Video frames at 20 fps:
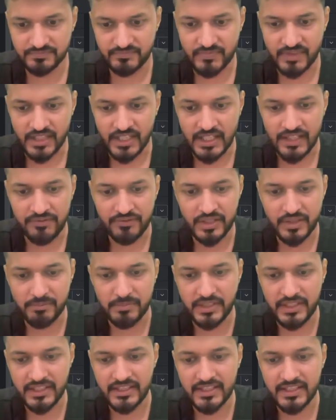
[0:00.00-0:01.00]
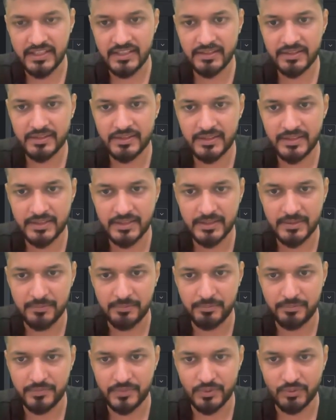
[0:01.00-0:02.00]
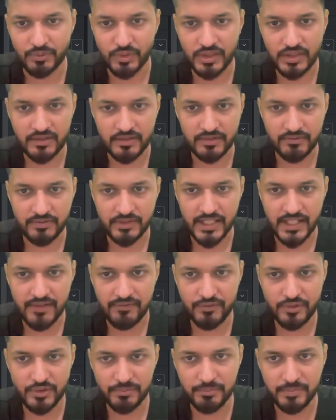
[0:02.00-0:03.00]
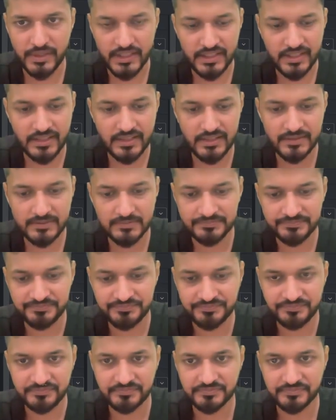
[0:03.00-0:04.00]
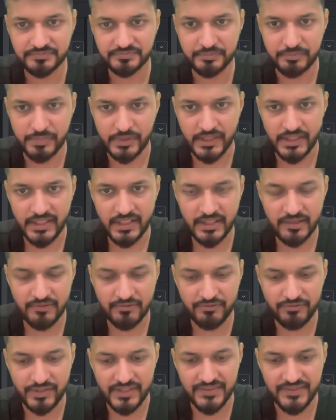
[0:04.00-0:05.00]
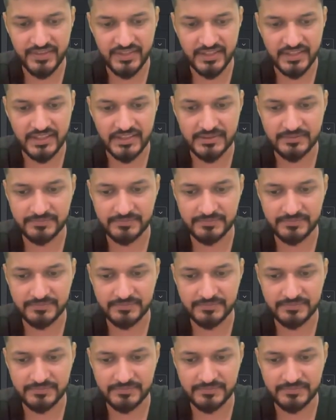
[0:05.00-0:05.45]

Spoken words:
After breaking, what we have to print? Print fizz here.